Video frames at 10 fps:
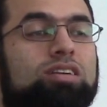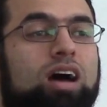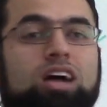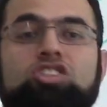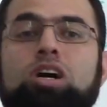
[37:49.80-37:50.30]

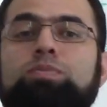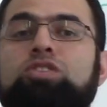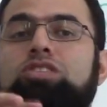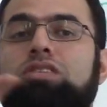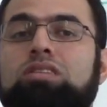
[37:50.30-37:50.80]

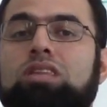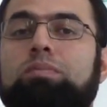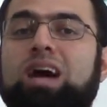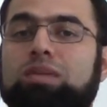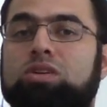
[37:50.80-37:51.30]
adopt the
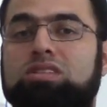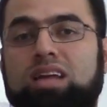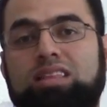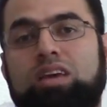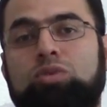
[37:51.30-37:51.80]
Bibles
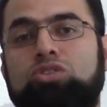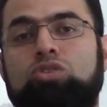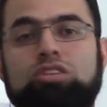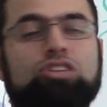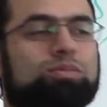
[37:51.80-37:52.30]
that they want
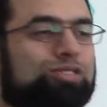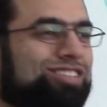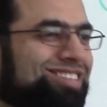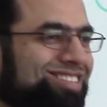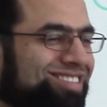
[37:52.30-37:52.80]
to adopt.
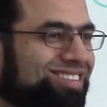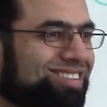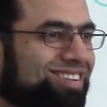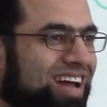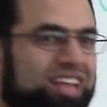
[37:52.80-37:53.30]

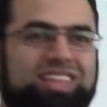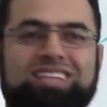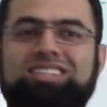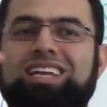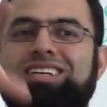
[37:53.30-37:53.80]
And they
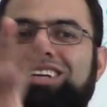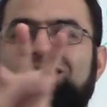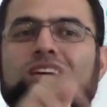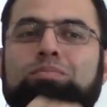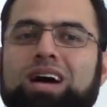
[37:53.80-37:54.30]
selected
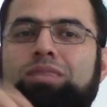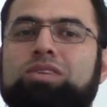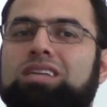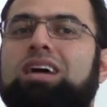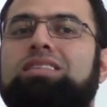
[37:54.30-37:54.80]
some
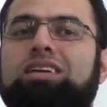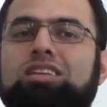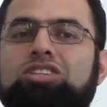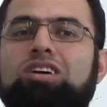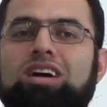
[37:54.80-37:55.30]
Bibles and they
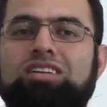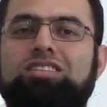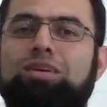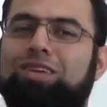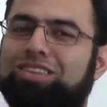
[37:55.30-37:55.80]
discarded
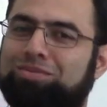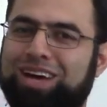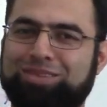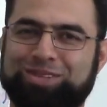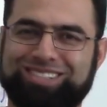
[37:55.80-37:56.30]
some other
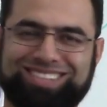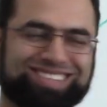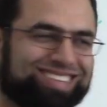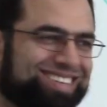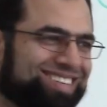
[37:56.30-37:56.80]
Bibles.
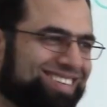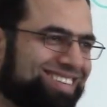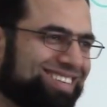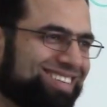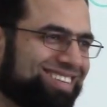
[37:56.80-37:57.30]

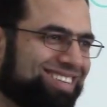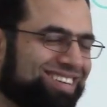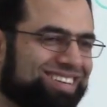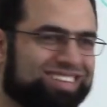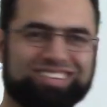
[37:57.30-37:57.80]

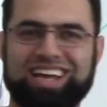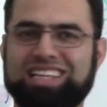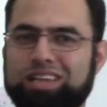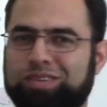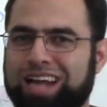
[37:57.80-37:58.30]

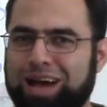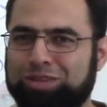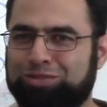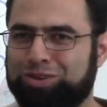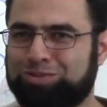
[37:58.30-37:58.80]
That never
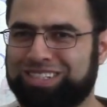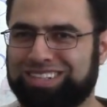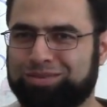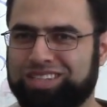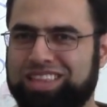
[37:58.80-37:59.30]
happened for
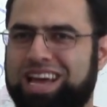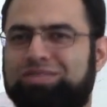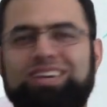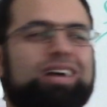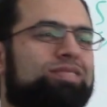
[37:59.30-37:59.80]
Muslims.
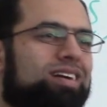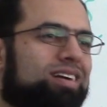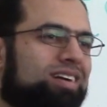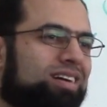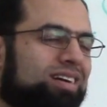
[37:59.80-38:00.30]
Never ever.
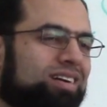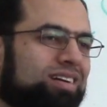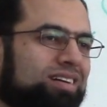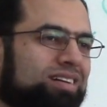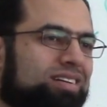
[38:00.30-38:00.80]

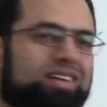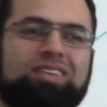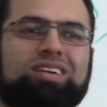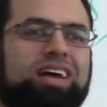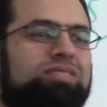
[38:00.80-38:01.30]

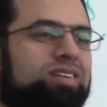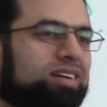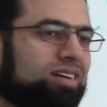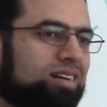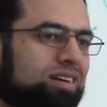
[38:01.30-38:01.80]
Never ever.
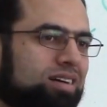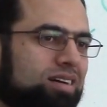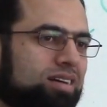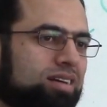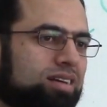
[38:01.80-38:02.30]

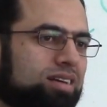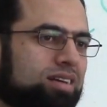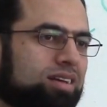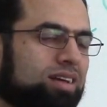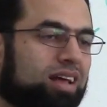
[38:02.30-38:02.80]

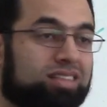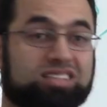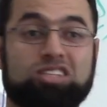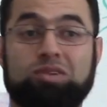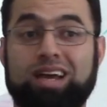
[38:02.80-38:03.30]
And
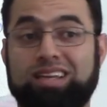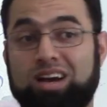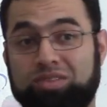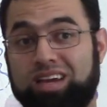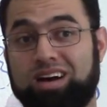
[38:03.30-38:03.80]
this is why
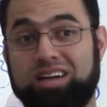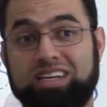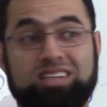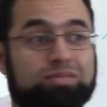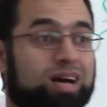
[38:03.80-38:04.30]
now there are
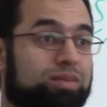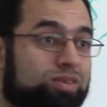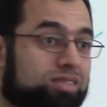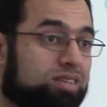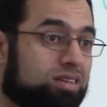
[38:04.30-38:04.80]
hidden Bibles.